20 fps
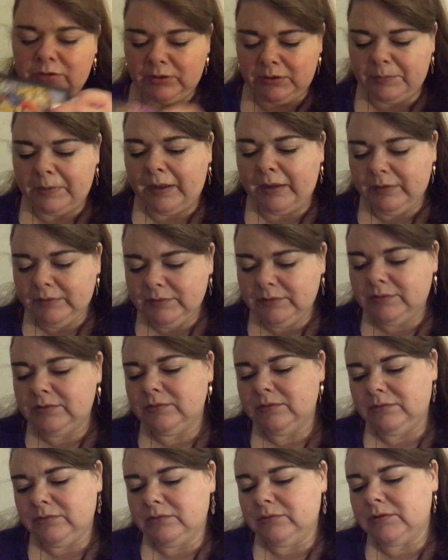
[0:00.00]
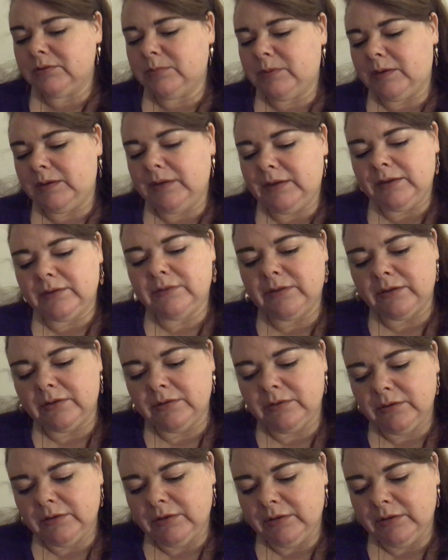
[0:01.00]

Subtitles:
on the past, is what I heard then.